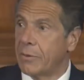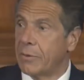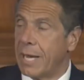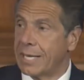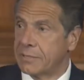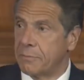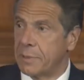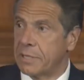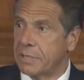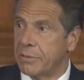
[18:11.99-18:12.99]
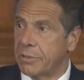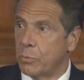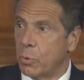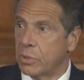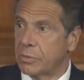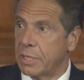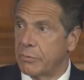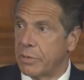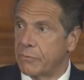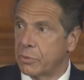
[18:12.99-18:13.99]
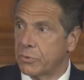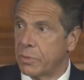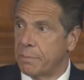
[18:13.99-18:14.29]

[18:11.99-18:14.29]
active military in Watertown, right, Fort Drum?